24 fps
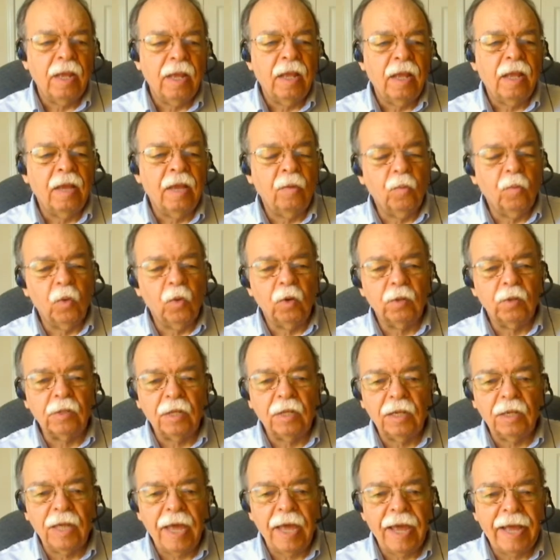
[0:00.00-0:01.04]
a world
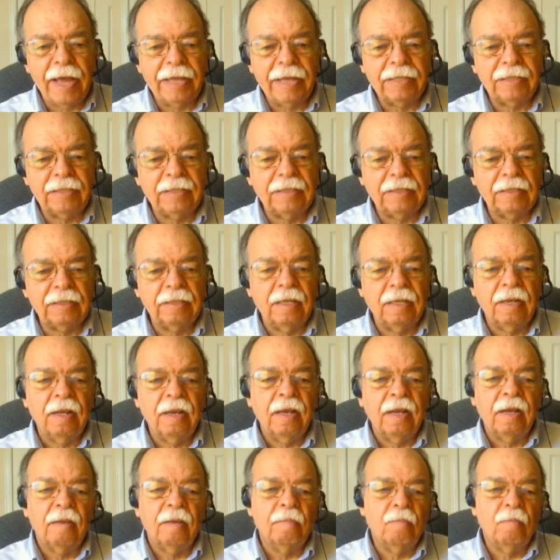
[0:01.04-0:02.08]
class
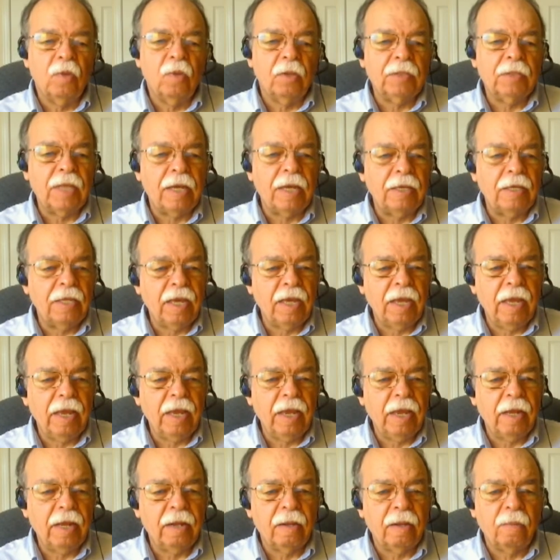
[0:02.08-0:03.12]
multi
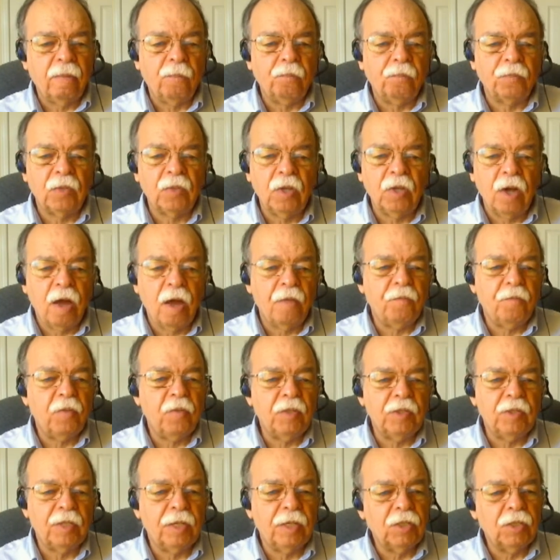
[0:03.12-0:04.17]
day
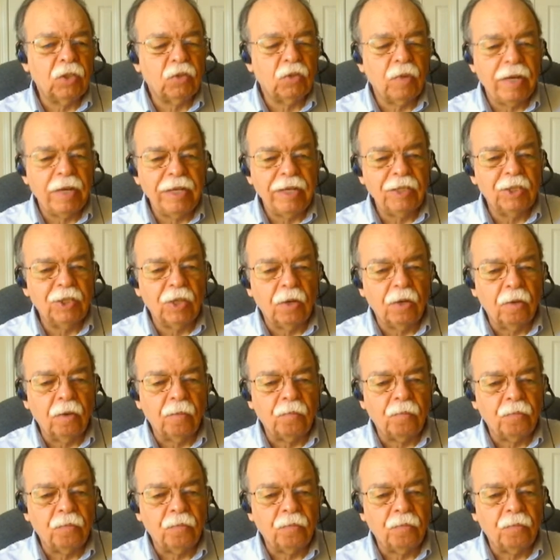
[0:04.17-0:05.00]
conference and trade show.